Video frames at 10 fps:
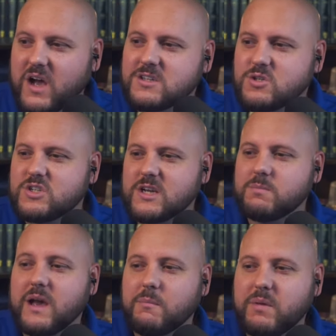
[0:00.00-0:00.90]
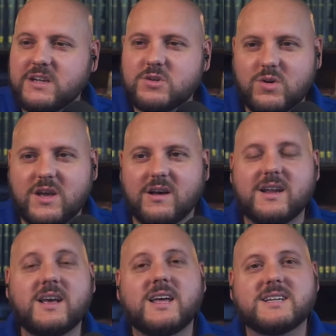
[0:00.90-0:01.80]
Also, check me out
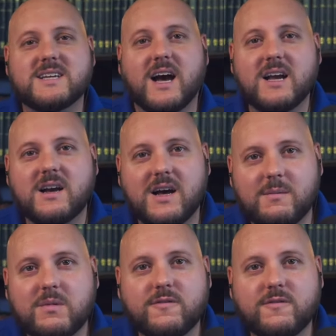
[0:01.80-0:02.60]
patreon.com